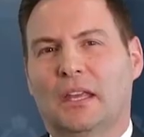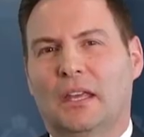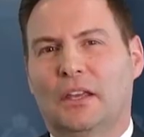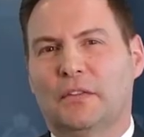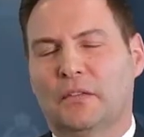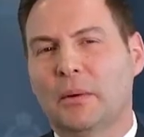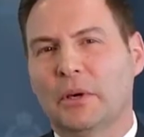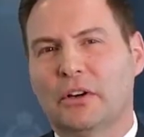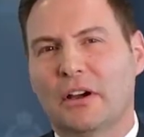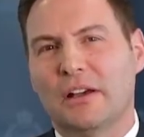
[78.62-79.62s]
If you come
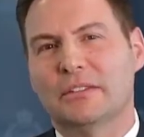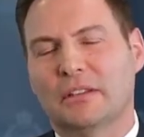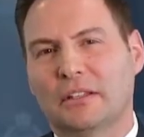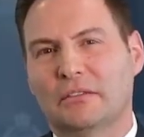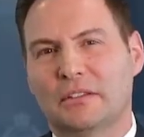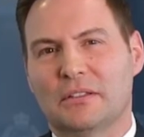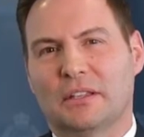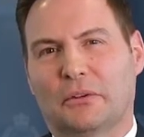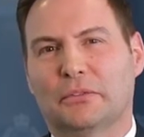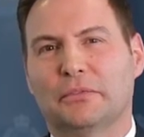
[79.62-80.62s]
across any of these
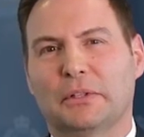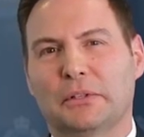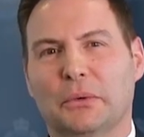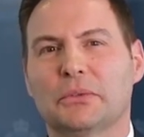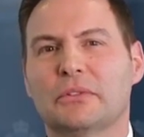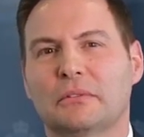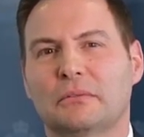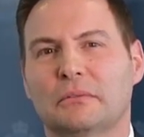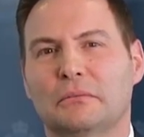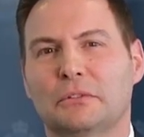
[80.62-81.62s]
counterfeit notes,
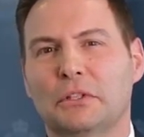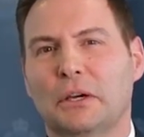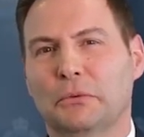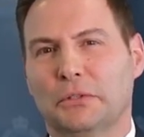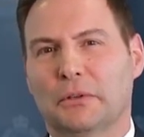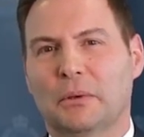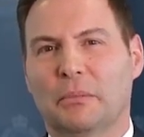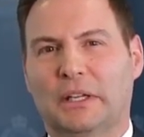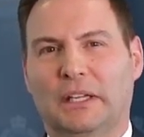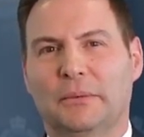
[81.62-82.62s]
do not return the
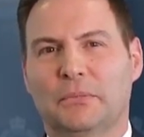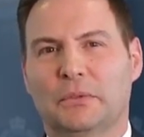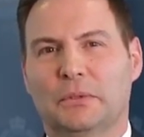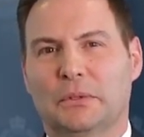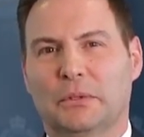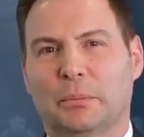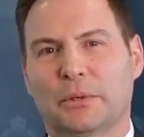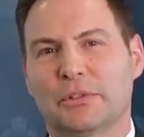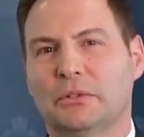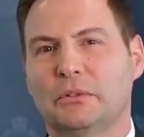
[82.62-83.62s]
money to the
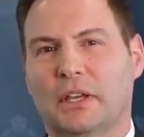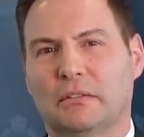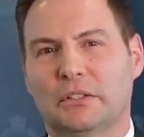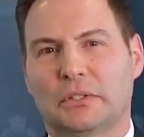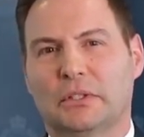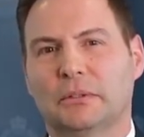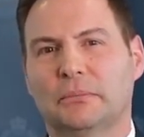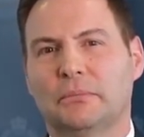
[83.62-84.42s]
person who gave it to you.